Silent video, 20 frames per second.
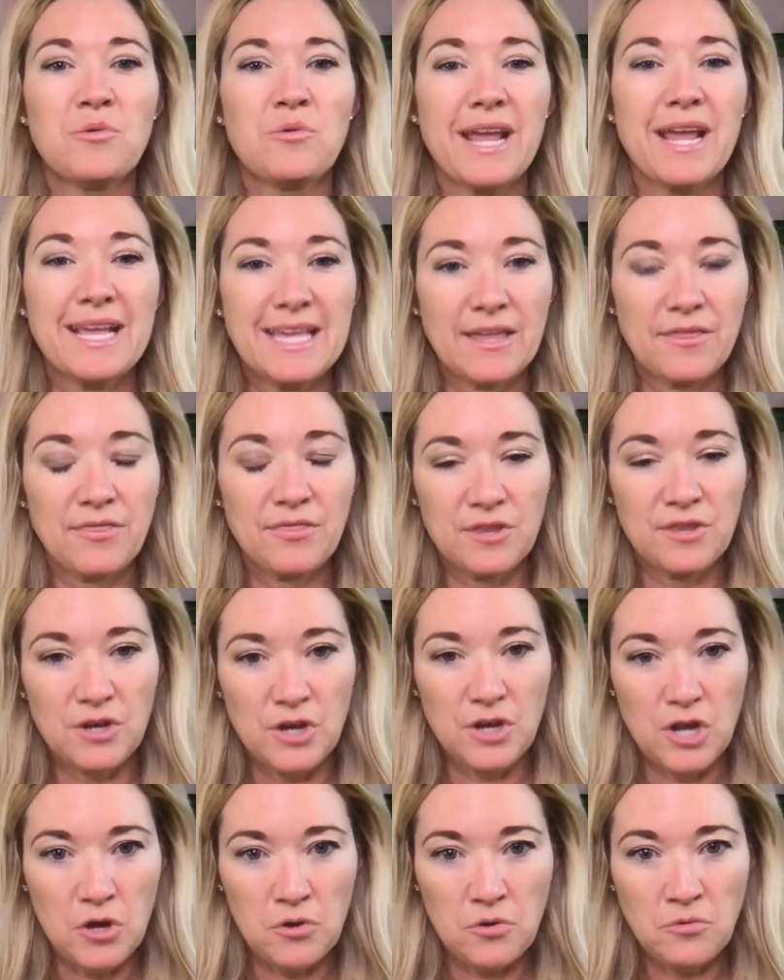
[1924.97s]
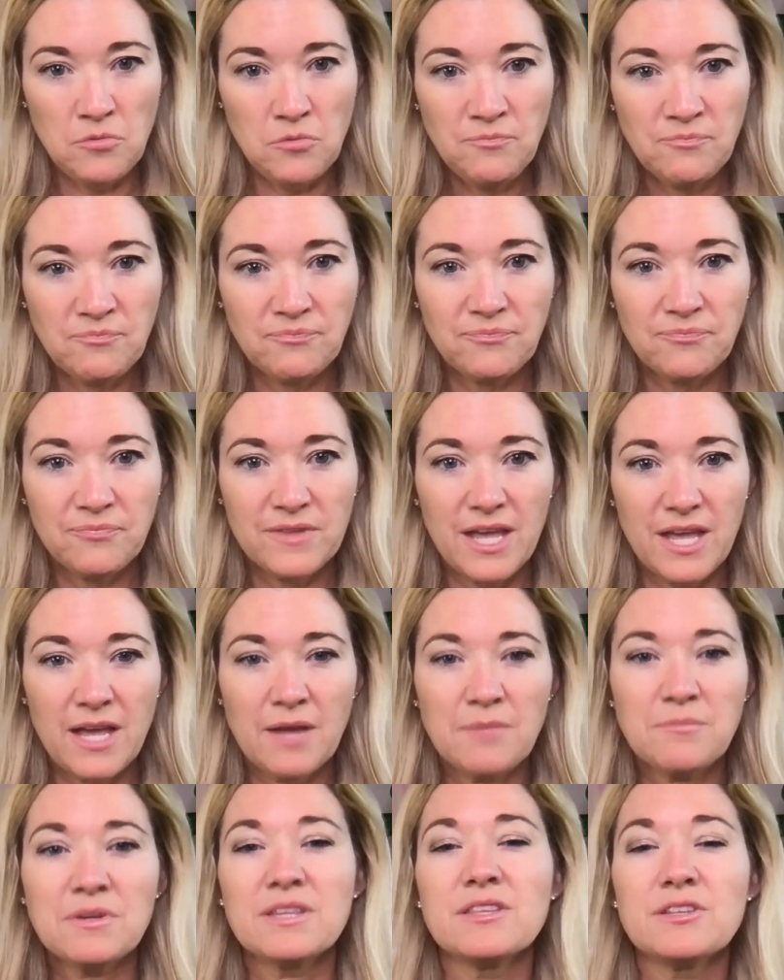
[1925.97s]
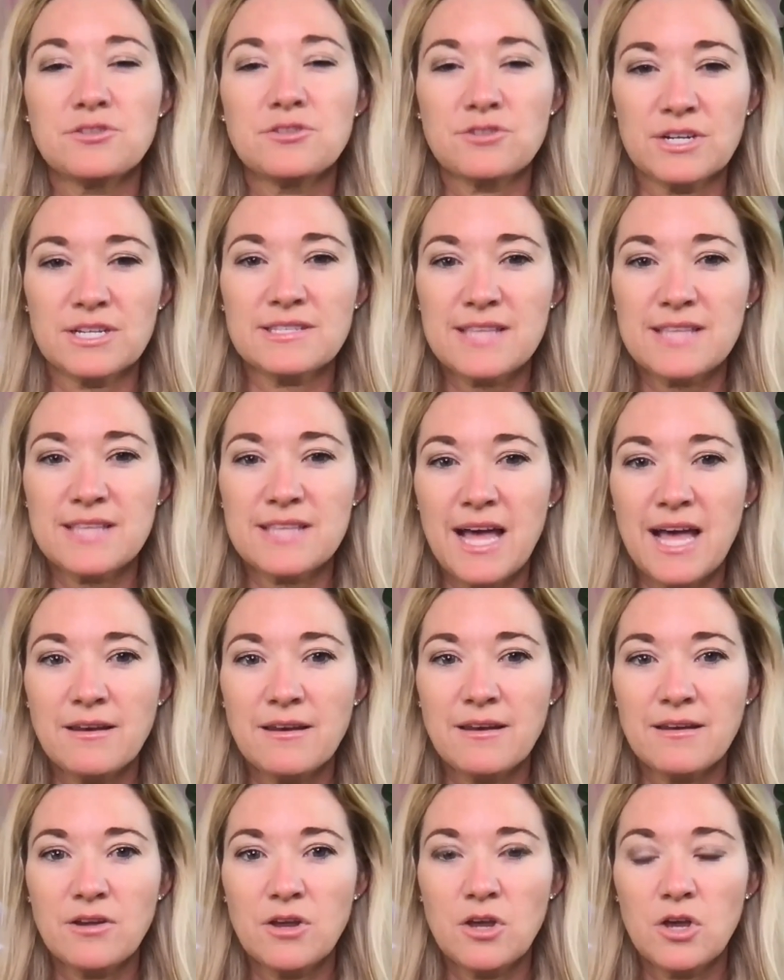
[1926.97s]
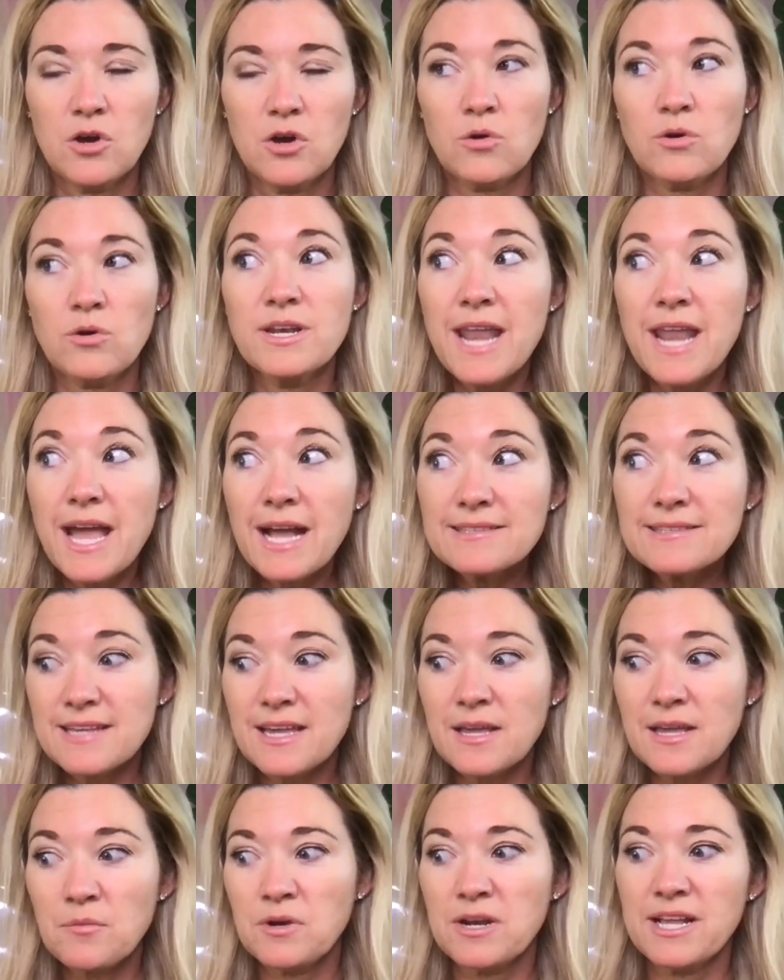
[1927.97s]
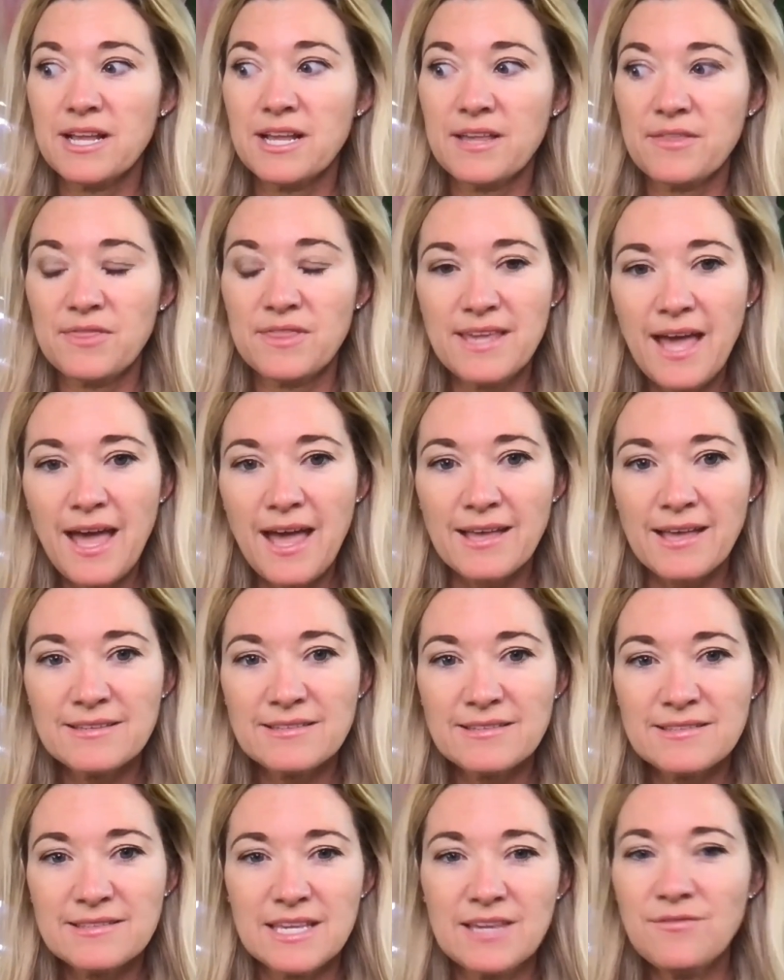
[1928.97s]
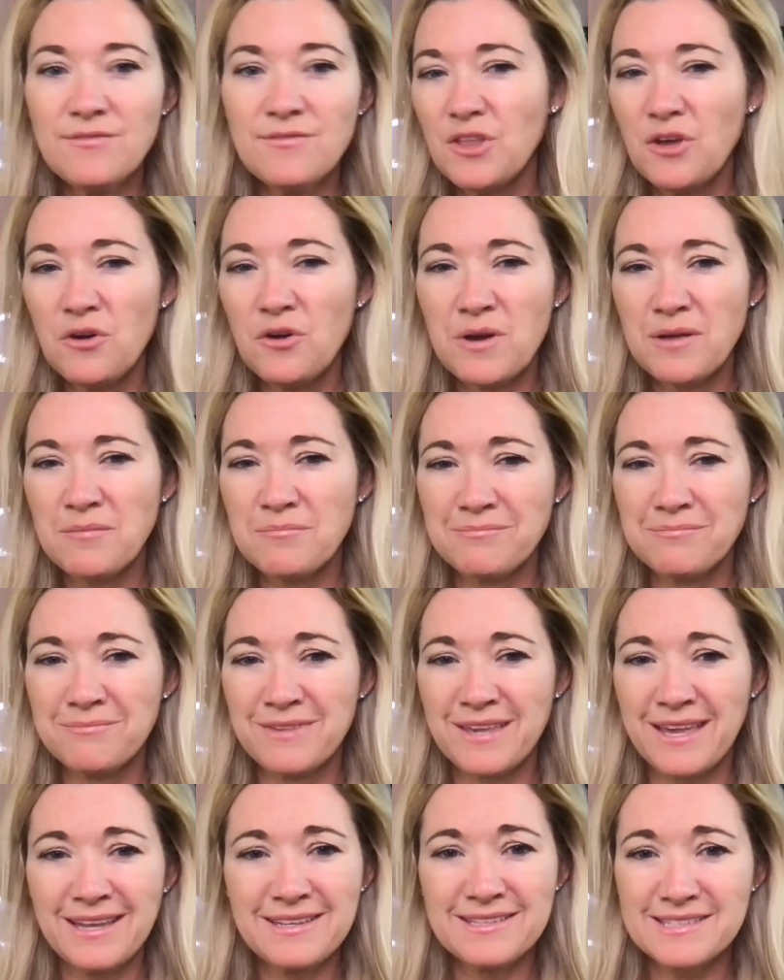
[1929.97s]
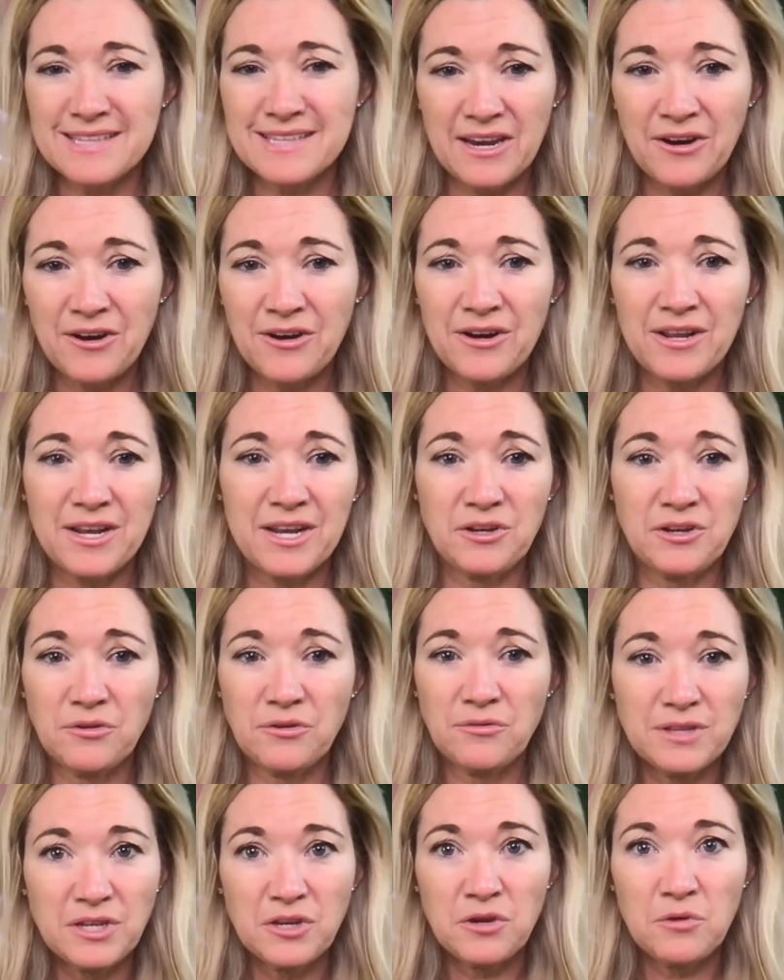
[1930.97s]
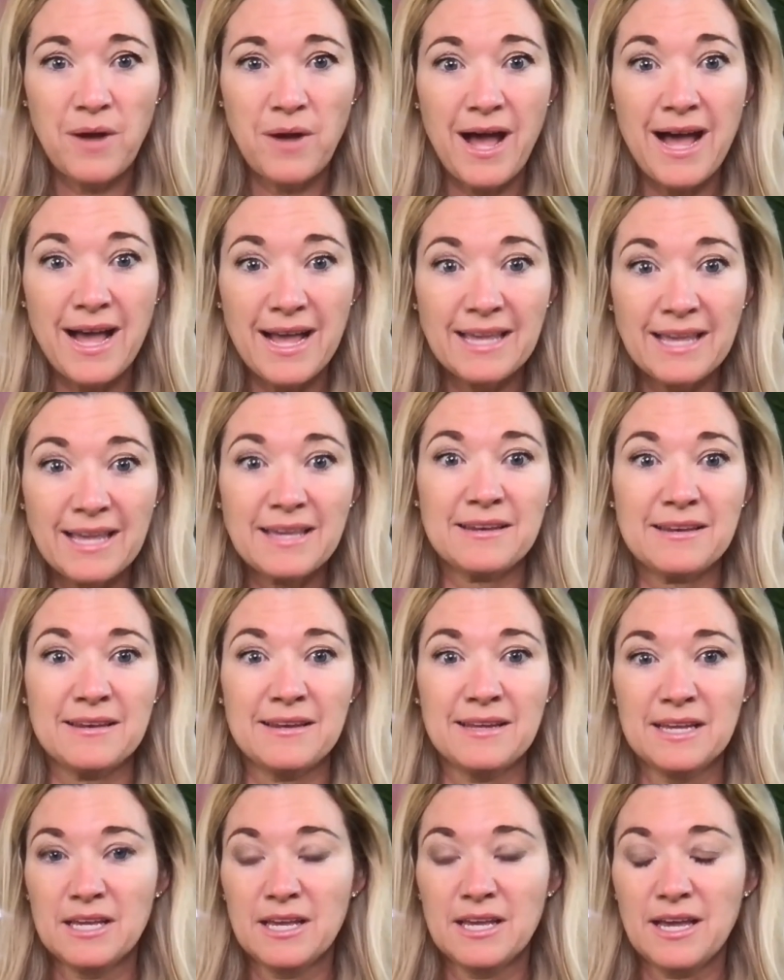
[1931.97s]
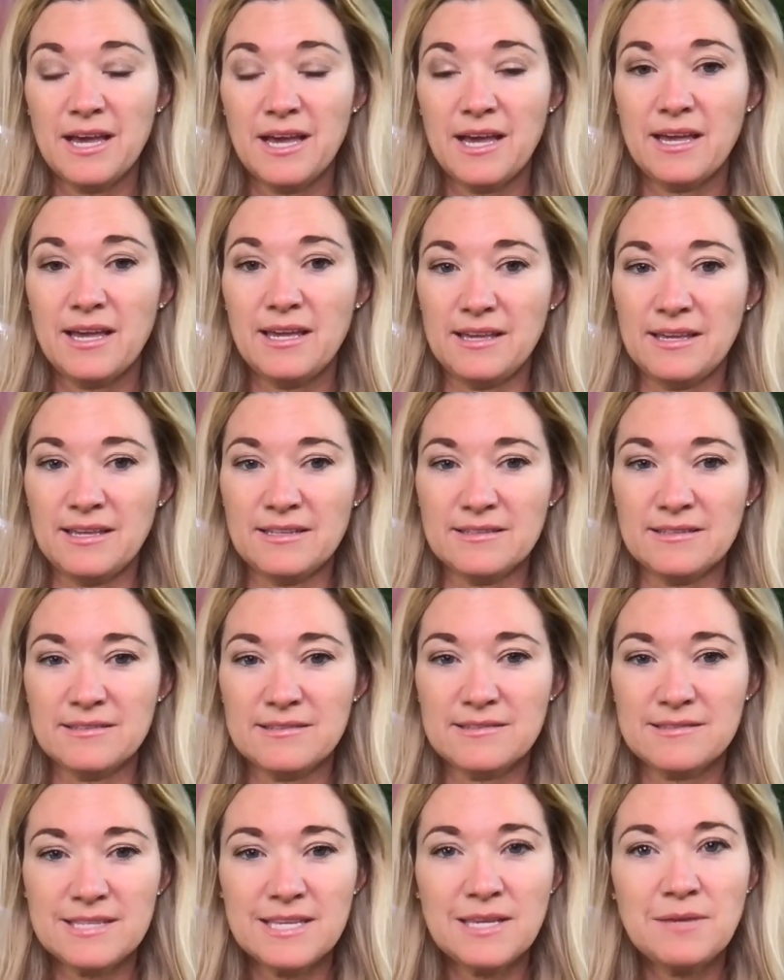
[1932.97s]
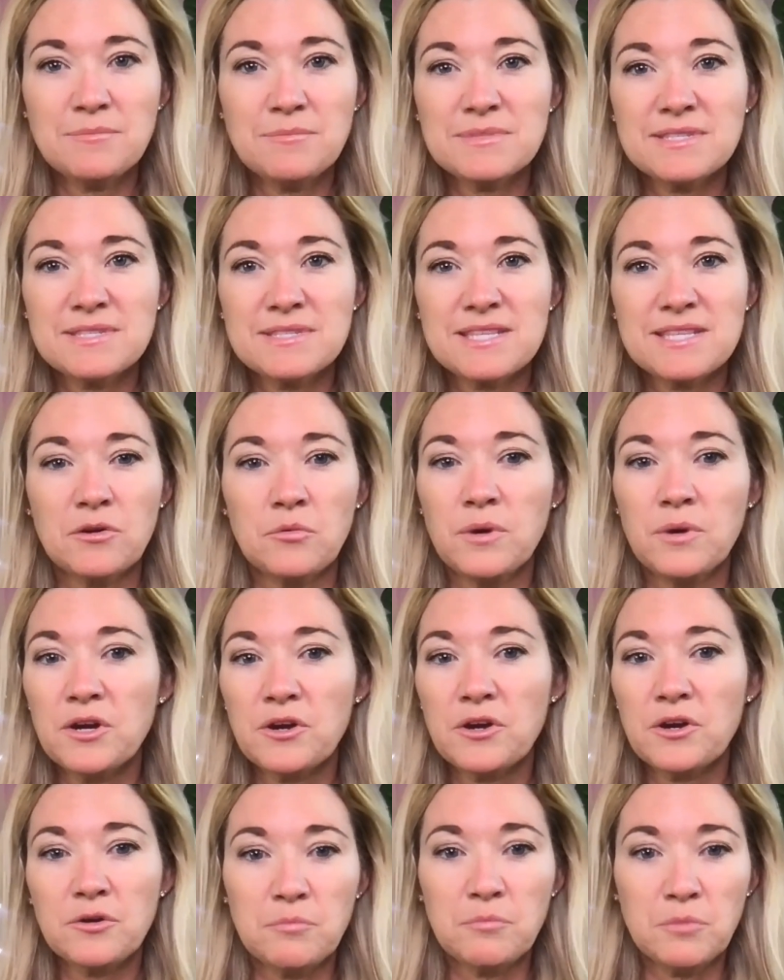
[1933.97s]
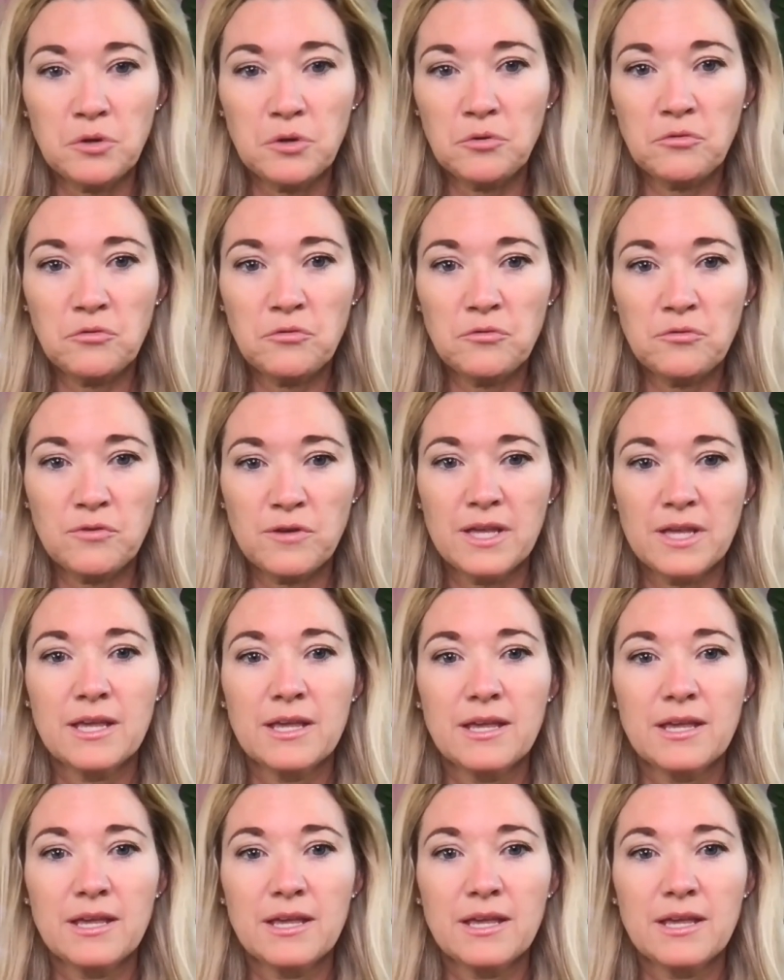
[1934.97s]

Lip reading: when I get the no, I'm going to trust that. Or next time when I get the yes, even though I'm kind of scared and I don't really know why, and it seems like a weird move,